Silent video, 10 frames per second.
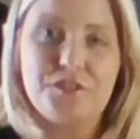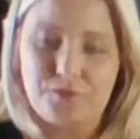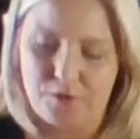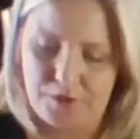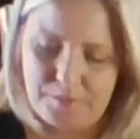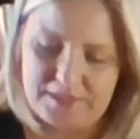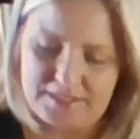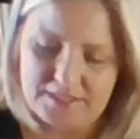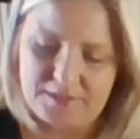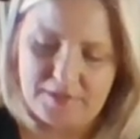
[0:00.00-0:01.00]
to grow your
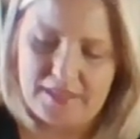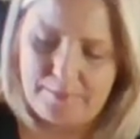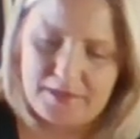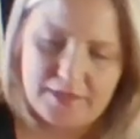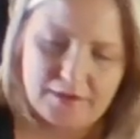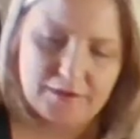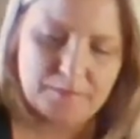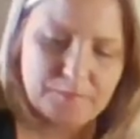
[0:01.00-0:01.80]
business with Epicure.